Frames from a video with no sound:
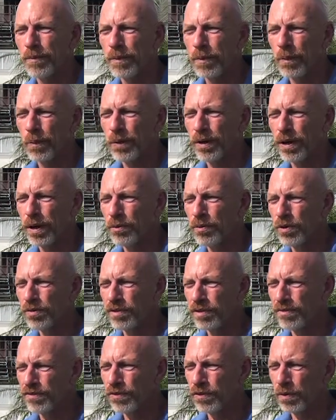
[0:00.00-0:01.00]
We are
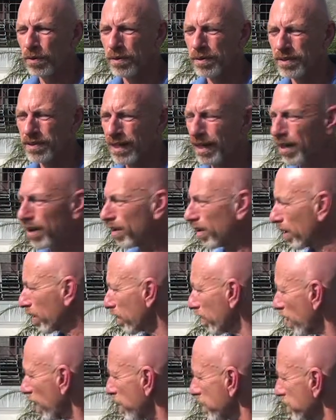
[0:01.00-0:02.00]
moving forward now
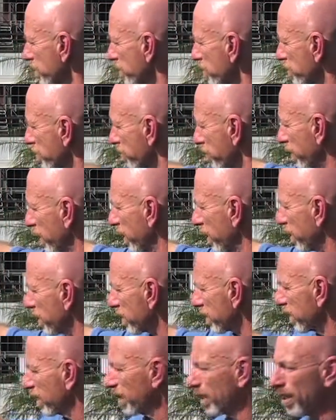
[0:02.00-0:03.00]
across the street,
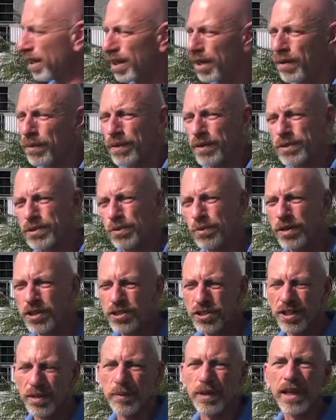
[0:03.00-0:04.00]
which
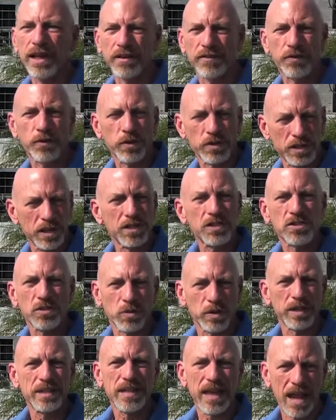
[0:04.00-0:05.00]
originally we had a
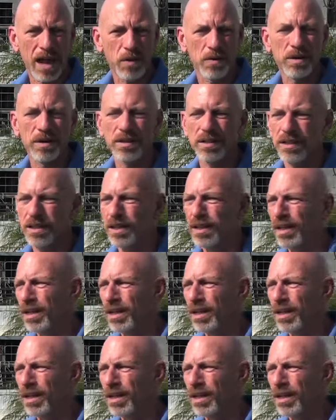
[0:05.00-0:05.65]
14-story tower.